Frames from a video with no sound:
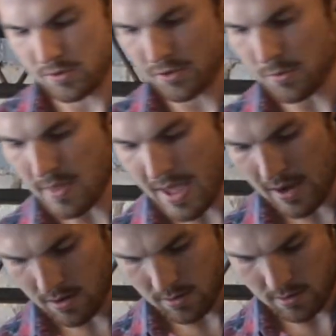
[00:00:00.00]
To
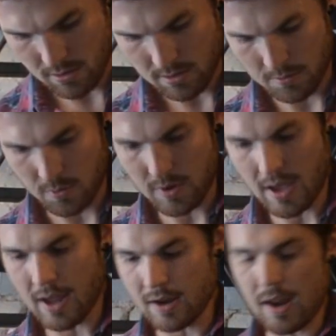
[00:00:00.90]
that, I'm going to
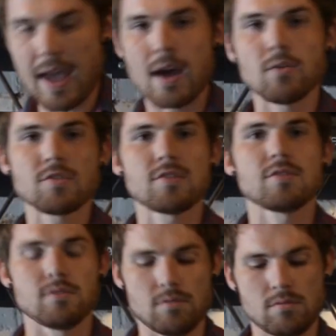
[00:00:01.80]
add 1 ounce
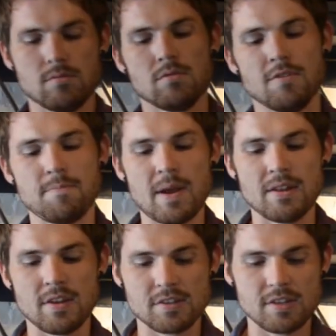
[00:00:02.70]
of
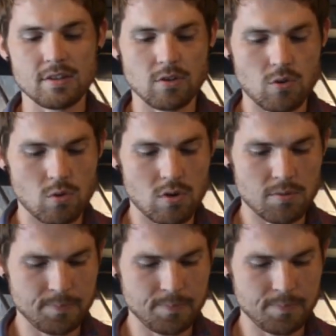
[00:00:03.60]
Benedictine liqueur.